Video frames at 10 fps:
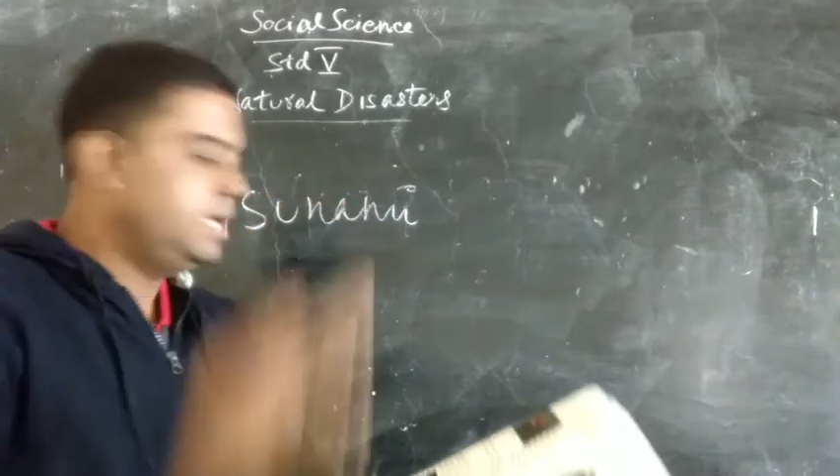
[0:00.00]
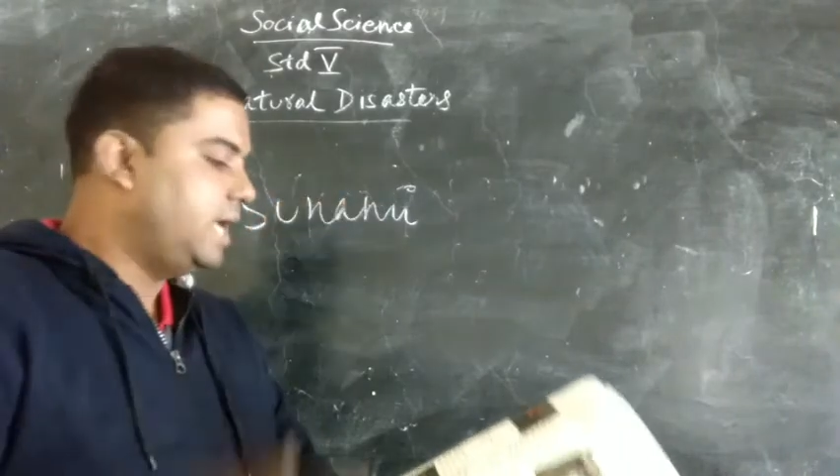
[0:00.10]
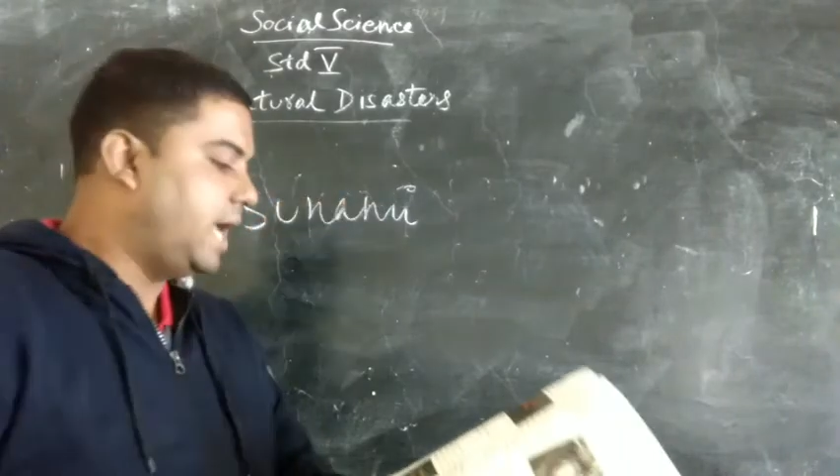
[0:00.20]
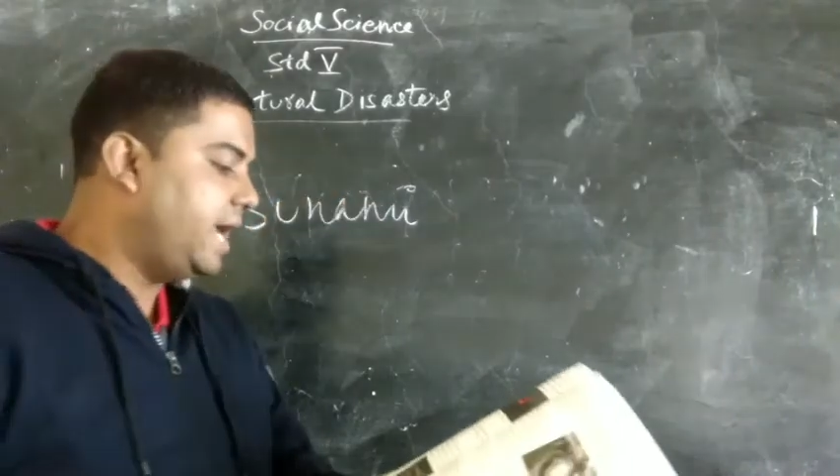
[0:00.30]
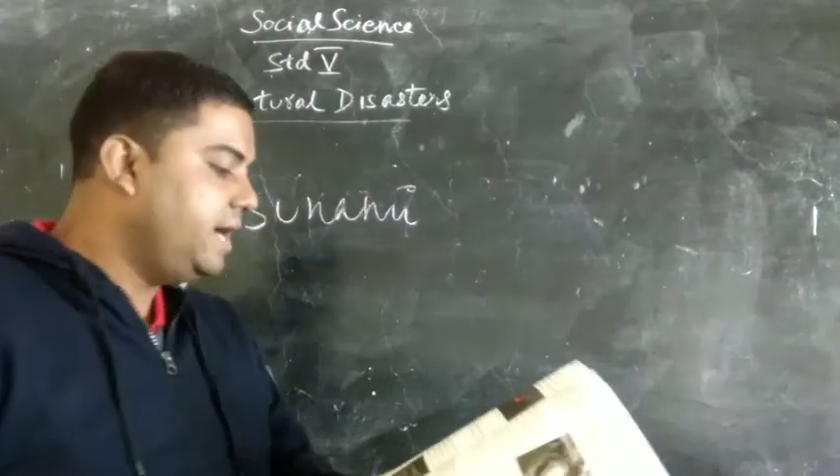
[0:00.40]

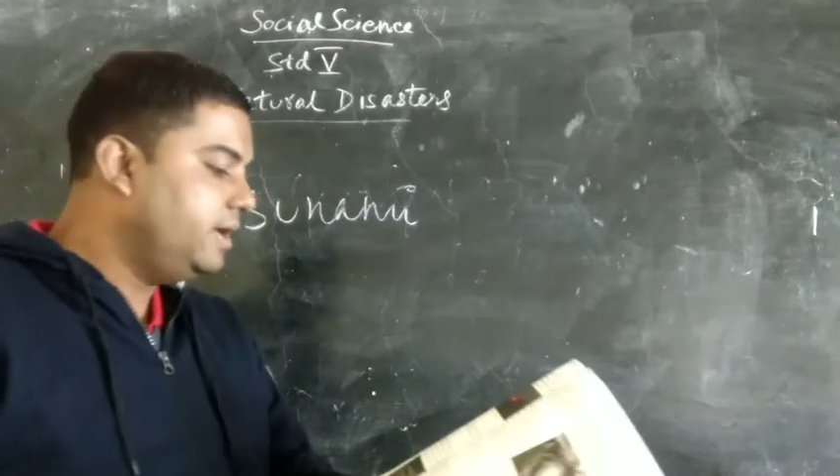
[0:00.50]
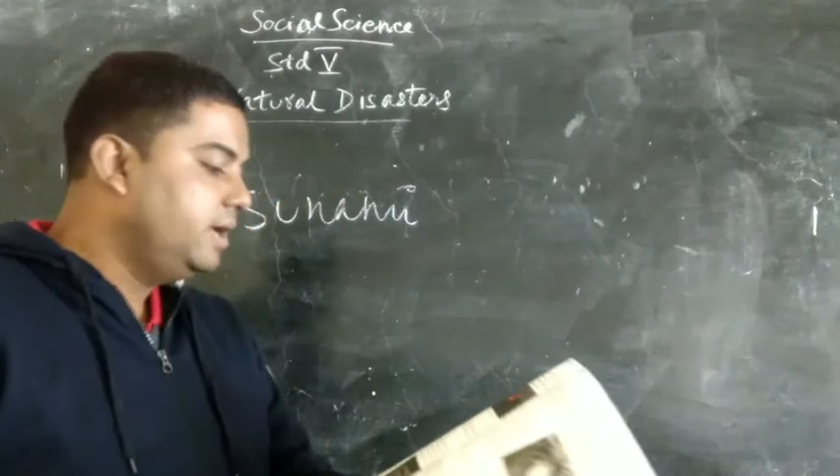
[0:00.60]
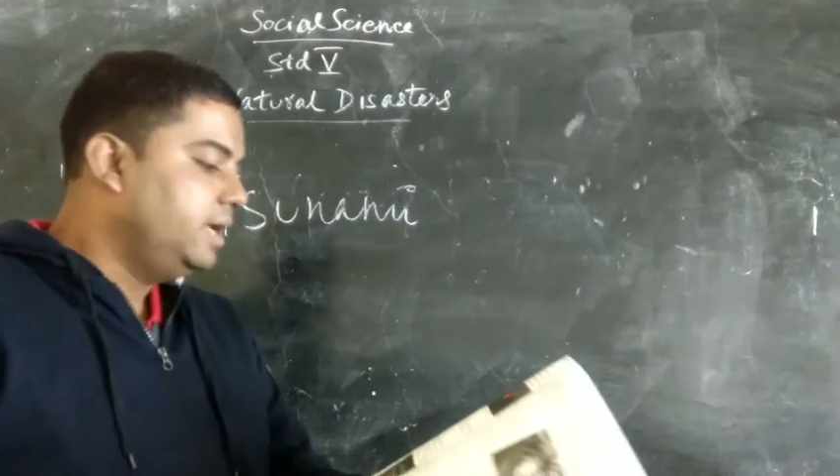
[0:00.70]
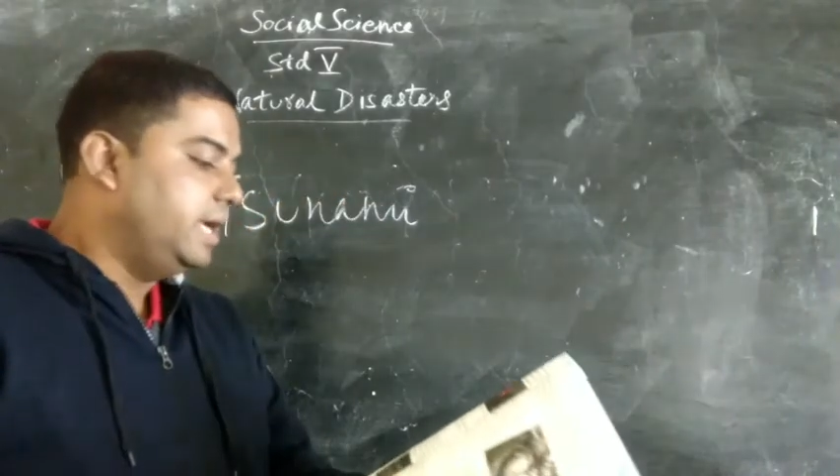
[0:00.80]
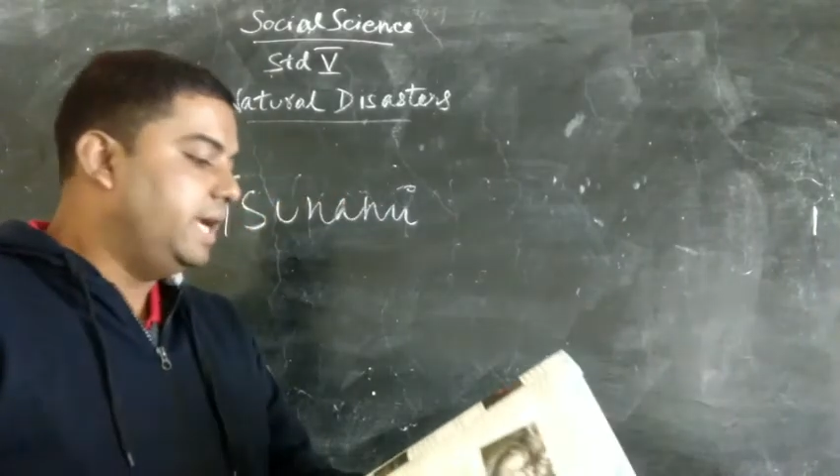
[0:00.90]

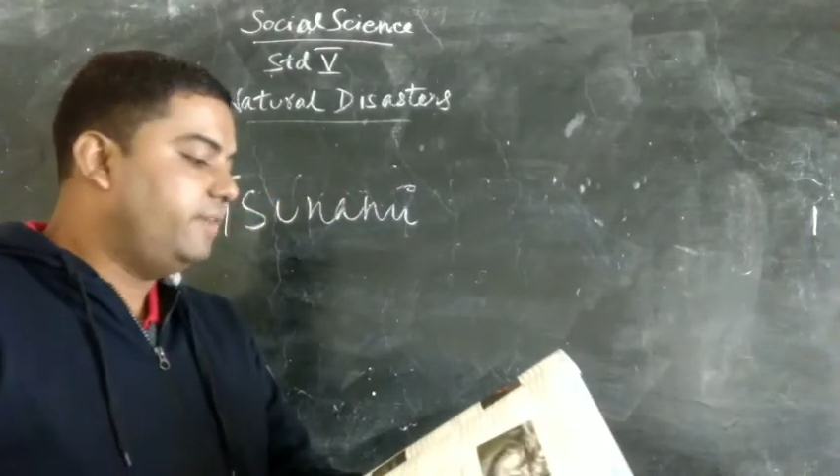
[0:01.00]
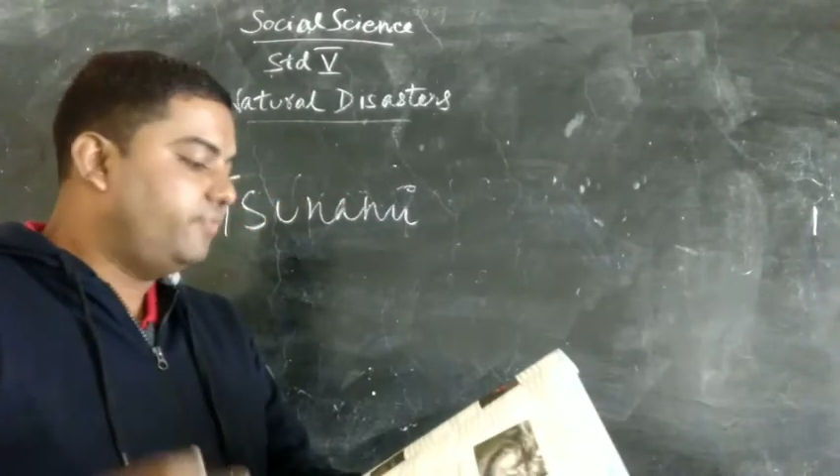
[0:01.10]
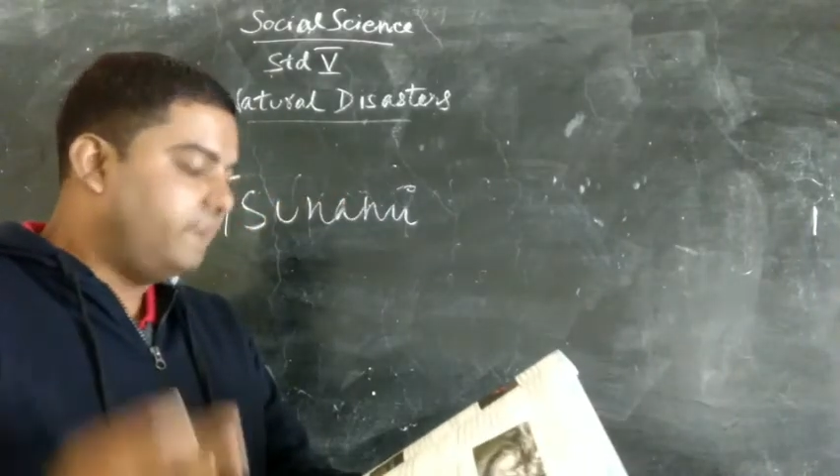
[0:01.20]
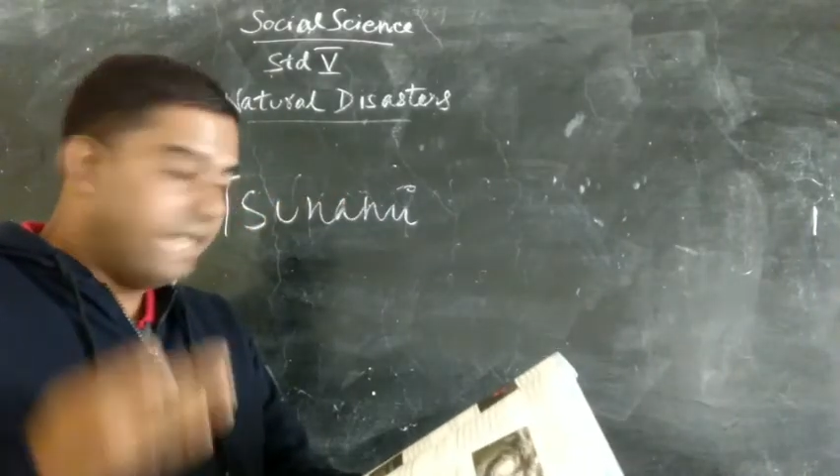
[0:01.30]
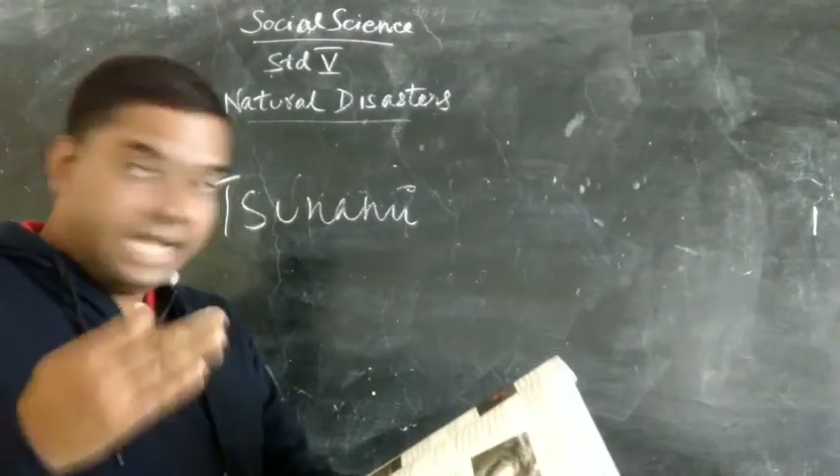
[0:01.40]
and
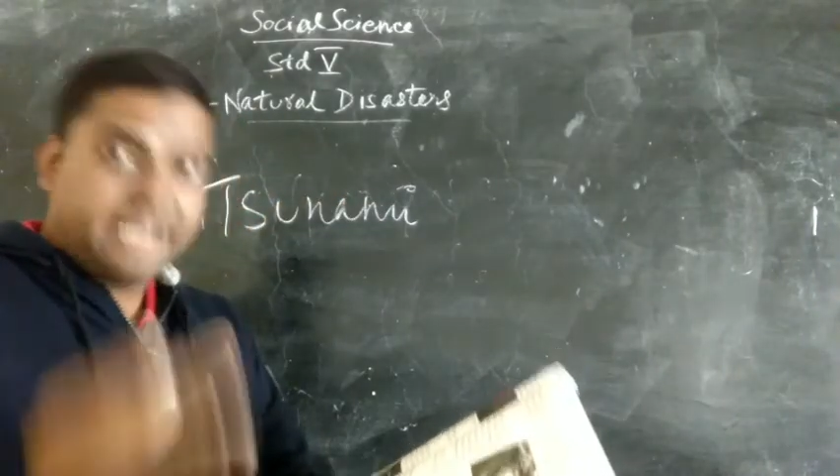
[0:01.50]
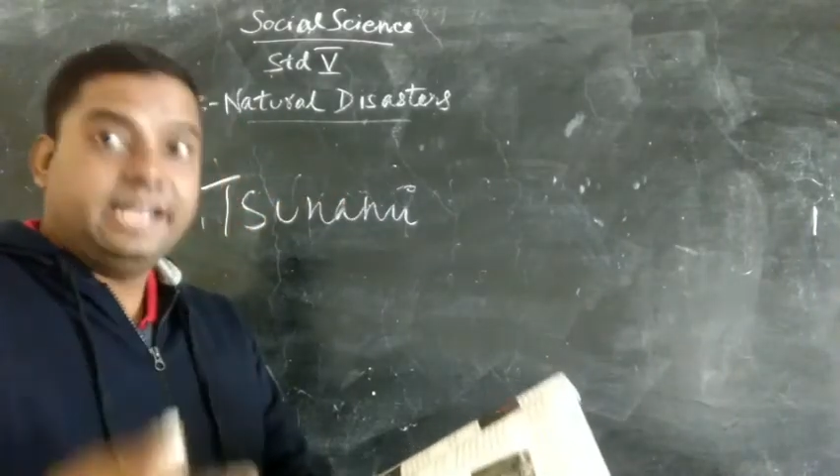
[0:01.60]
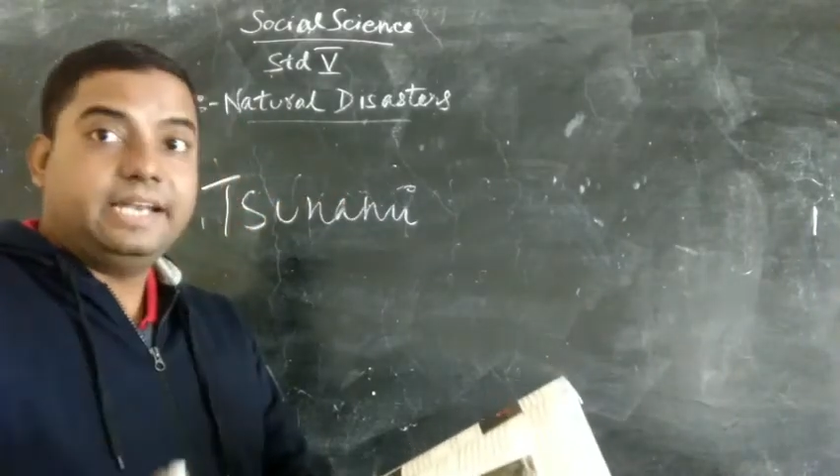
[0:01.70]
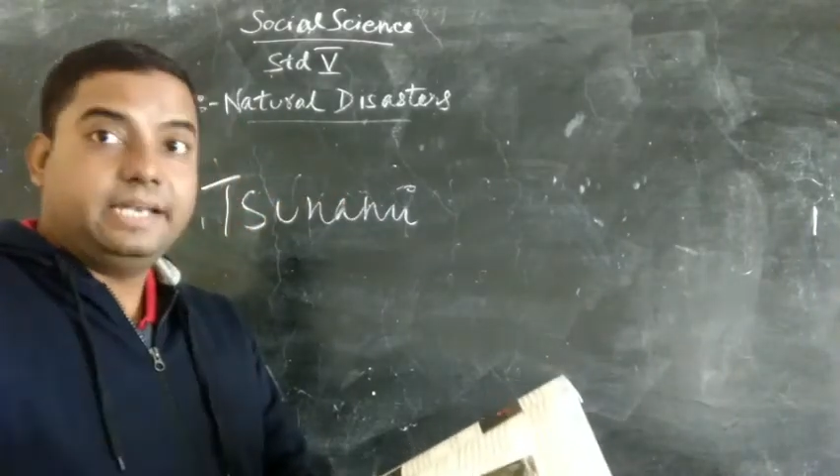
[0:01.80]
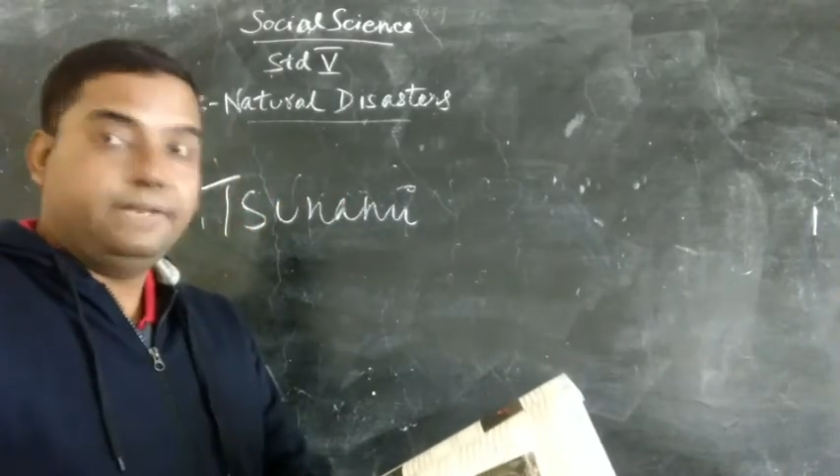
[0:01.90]

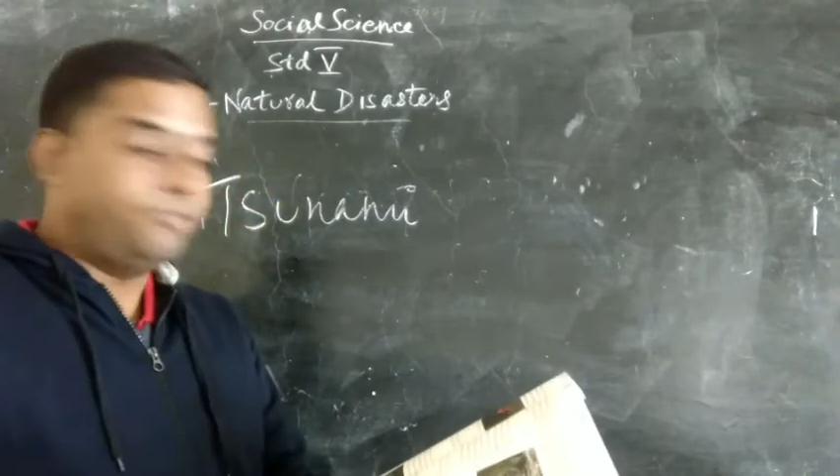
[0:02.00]
it